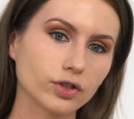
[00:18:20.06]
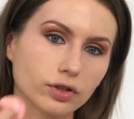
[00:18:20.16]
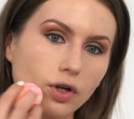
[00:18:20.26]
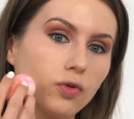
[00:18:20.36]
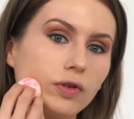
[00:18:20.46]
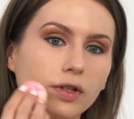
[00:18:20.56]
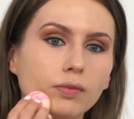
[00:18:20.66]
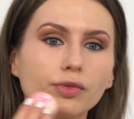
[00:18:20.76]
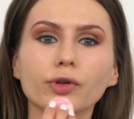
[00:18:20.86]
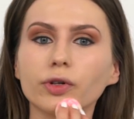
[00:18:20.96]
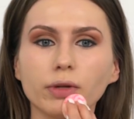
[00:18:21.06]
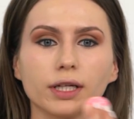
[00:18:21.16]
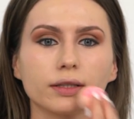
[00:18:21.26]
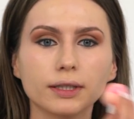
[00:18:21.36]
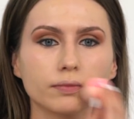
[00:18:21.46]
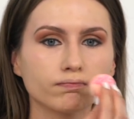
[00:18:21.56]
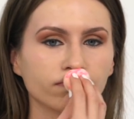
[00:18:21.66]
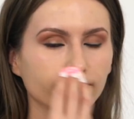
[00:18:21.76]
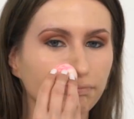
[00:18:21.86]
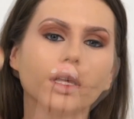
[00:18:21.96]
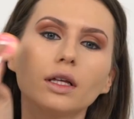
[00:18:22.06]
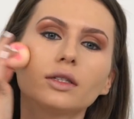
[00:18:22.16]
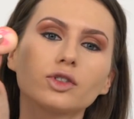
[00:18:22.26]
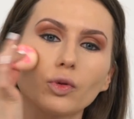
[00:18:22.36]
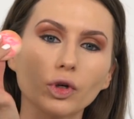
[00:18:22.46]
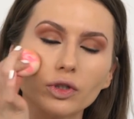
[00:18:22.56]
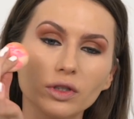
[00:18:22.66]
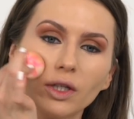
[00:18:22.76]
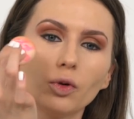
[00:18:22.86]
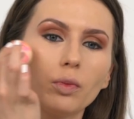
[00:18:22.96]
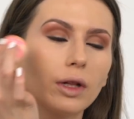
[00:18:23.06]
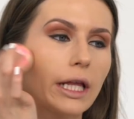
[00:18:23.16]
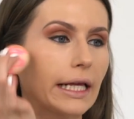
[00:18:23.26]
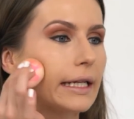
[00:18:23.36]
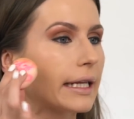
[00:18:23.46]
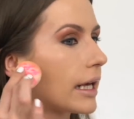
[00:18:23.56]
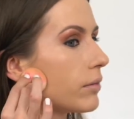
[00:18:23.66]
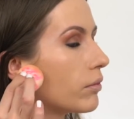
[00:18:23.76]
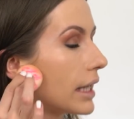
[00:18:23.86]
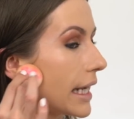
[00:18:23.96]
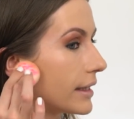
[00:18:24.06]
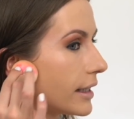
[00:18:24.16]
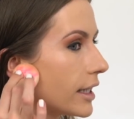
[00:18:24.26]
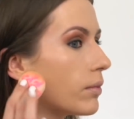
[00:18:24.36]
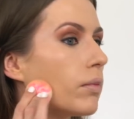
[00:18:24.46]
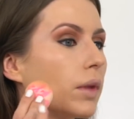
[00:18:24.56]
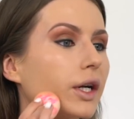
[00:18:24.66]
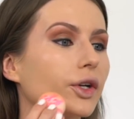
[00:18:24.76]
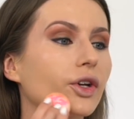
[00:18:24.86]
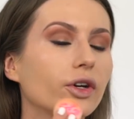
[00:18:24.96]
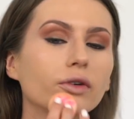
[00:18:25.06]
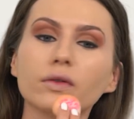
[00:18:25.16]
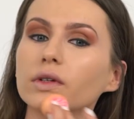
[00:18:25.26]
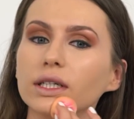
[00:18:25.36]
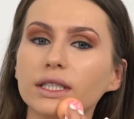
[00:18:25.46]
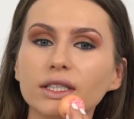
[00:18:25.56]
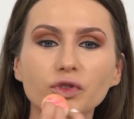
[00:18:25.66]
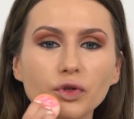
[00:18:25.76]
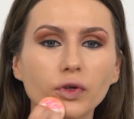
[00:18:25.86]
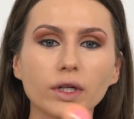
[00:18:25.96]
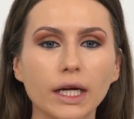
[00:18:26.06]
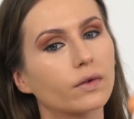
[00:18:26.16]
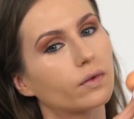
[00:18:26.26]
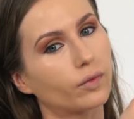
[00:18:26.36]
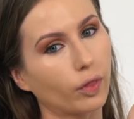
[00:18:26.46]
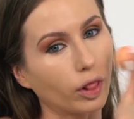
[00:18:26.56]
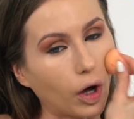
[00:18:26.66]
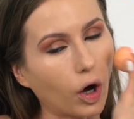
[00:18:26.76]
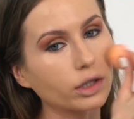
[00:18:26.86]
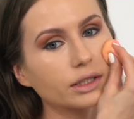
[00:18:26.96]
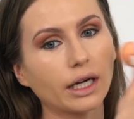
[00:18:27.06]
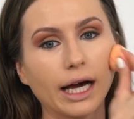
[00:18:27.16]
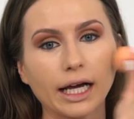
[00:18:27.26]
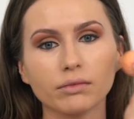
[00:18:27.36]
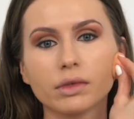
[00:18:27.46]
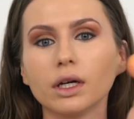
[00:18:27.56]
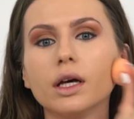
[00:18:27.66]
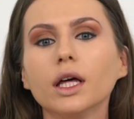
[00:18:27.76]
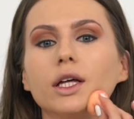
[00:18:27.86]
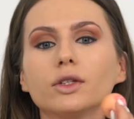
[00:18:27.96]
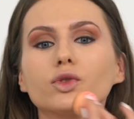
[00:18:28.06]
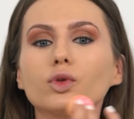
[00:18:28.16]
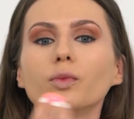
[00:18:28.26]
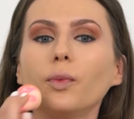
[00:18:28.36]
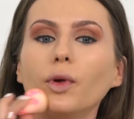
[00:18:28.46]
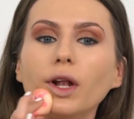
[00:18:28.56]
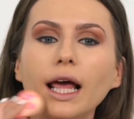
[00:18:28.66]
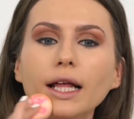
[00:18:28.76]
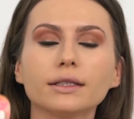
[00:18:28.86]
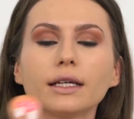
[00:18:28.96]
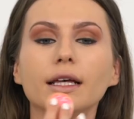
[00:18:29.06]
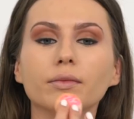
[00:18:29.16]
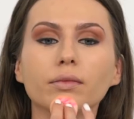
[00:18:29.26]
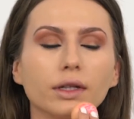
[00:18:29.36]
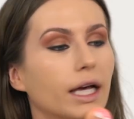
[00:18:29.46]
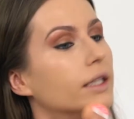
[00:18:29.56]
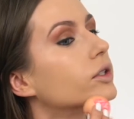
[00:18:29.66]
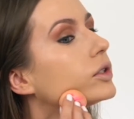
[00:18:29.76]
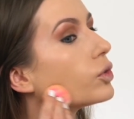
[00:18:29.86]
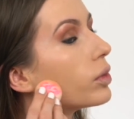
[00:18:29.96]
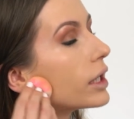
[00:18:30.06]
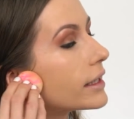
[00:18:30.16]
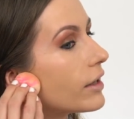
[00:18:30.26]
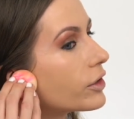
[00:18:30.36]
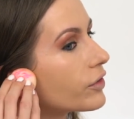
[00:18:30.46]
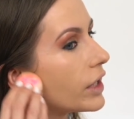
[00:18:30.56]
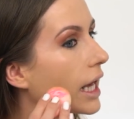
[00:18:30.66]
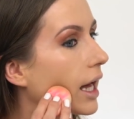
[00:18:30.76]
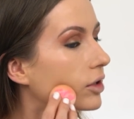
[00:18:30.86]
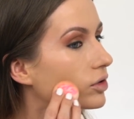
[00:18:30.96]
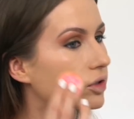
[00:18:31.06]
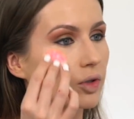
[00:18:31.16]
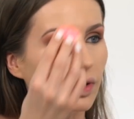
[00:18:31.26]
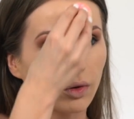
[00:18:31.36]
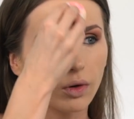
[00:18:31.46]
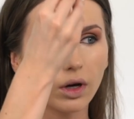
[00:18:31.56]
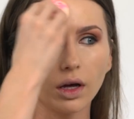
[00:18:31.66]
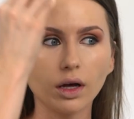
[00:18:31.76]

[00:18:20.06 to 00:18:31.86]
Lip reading: just go with the beauty blender. So continue blending and blending. Mario really took a long time to blend and blend, to blend everything out, so